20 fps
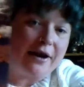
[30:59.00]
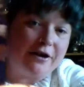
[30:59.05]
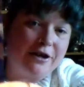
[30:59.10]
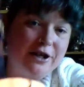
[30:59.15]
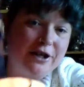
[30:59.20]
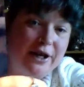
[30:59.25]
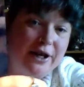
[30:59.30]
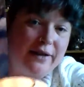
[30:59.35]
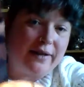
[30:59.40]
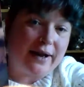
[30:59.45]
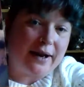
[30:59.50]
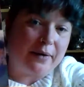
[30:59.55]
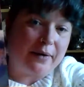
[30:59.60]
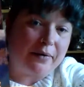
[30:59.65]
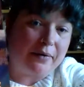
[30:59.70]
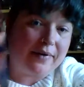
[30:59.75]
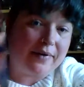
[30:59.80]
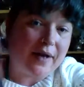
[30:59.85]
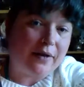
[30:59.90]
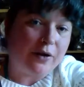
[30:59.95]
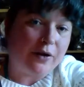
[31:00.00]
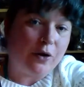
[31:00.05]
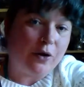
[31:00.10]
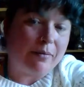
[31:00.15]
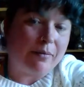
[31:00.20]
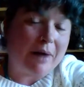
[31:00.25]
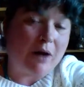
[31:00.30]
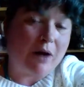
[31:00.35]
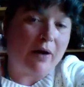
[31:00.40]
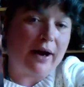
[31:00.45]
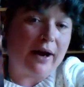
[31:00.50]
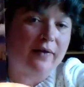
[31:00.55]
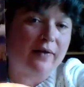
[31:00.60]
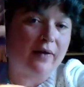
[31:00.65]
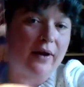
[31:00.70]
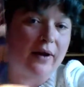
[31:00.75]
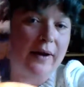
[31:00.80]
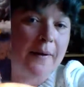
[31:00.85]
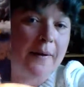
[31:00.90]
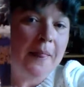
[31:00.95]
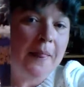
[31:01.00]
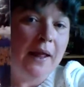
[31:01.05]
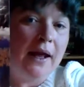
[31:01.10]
energy that I was telling you about. It's like